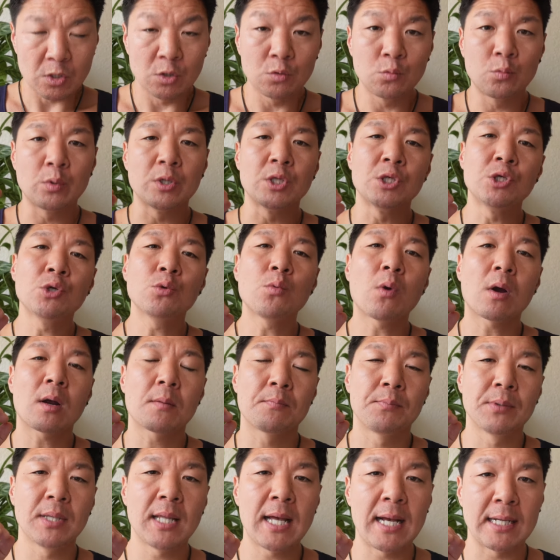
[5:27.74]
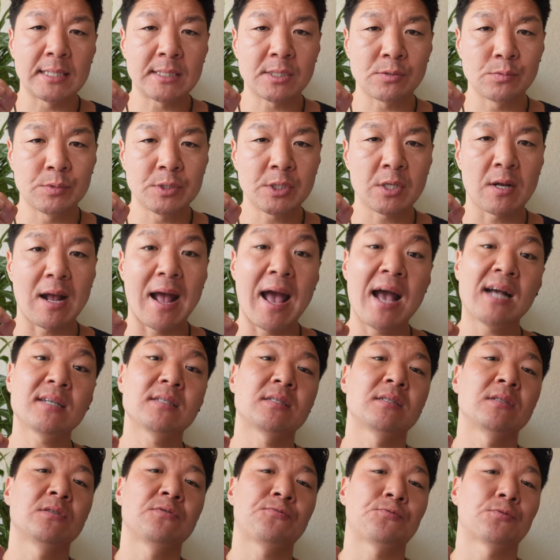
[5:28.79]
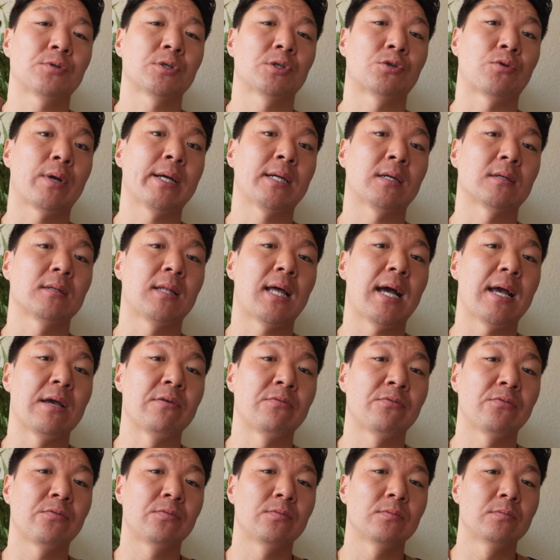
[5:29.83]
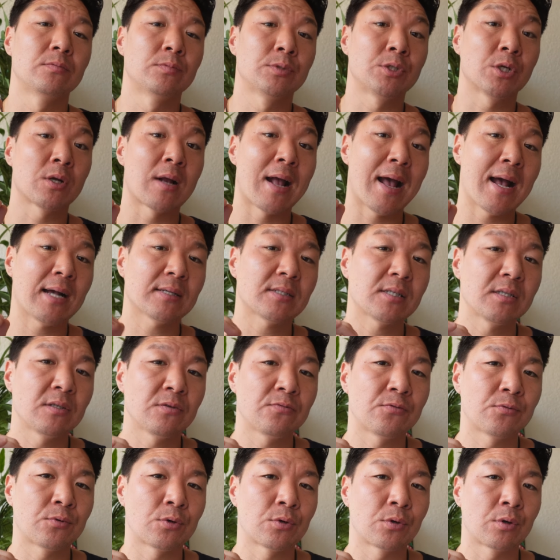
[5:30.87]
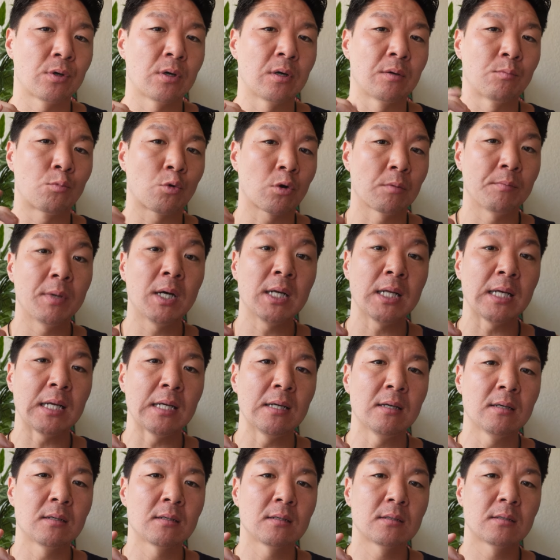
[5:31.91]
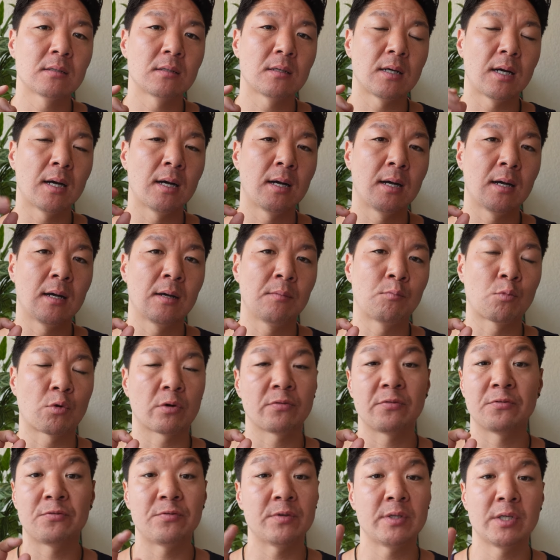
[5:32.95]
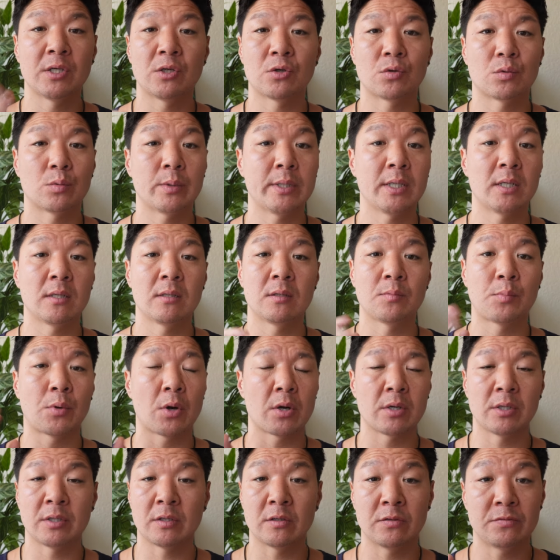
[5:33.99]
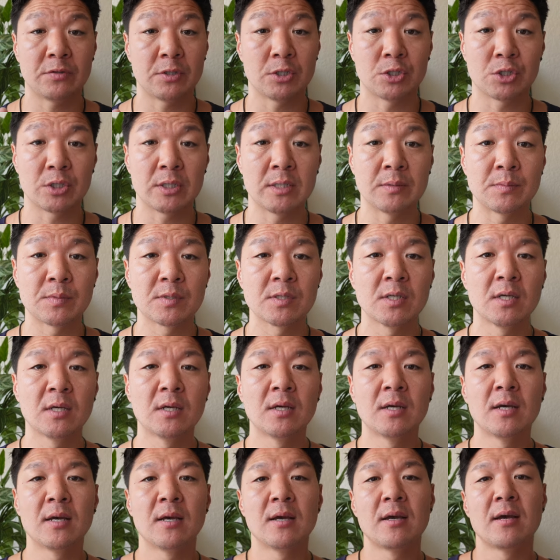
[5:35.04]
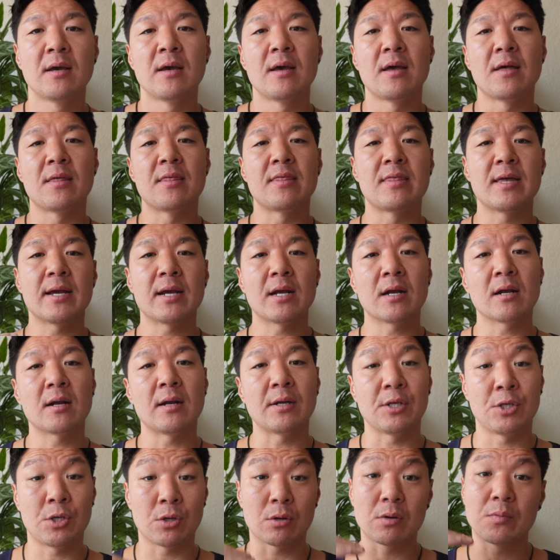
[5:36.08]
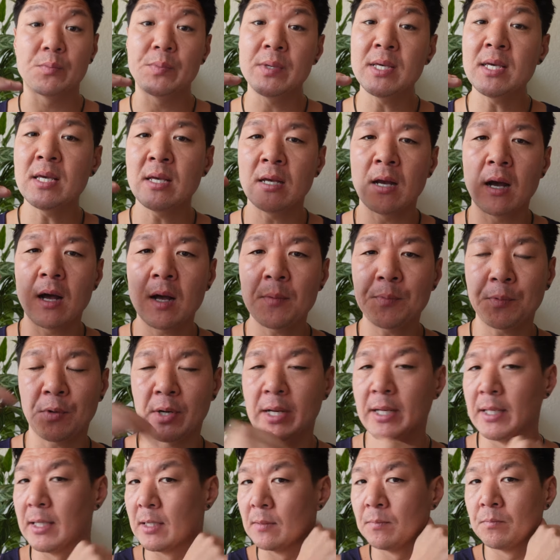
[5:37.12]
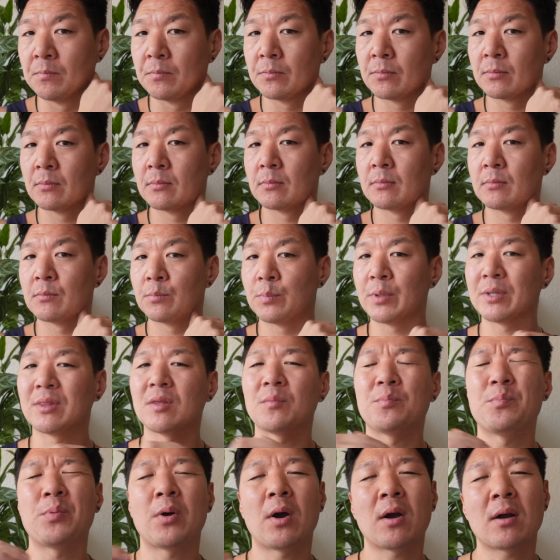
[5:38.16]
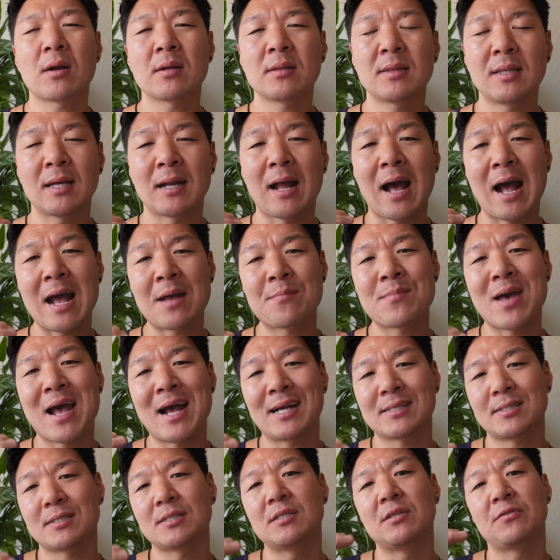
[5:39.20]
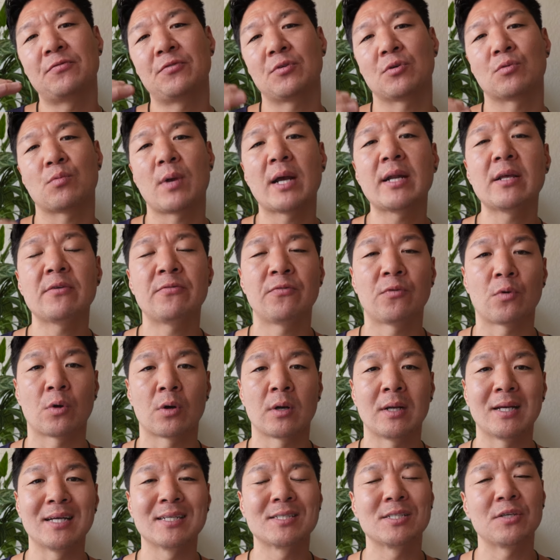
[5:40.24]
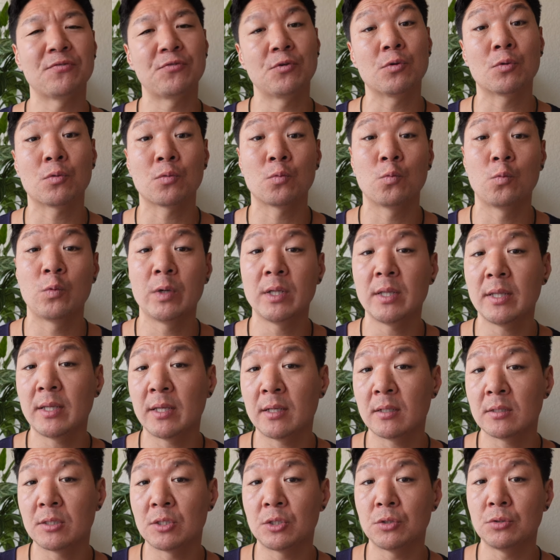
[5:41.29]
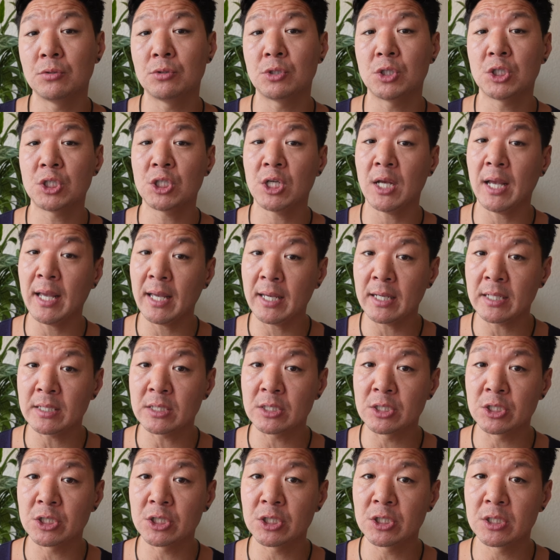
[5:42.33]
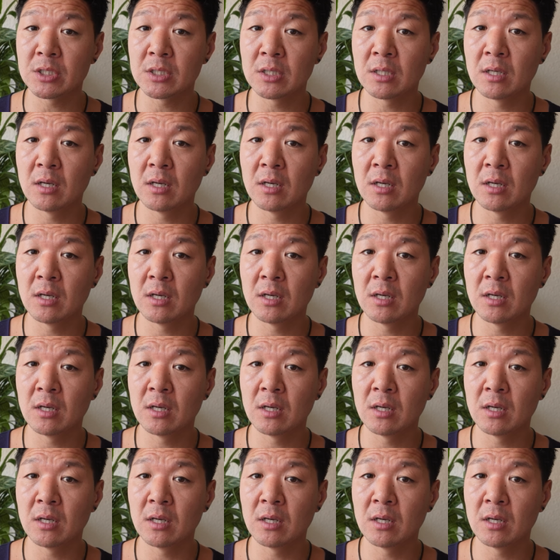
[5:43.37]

When you are blessed, when you're asking for a greater life, when you're asking for more money, uh, more fulfilling career, the partner of your dreams, there you're being upgraded. But the part that I'm asking if you're ready for is if you're willing to change,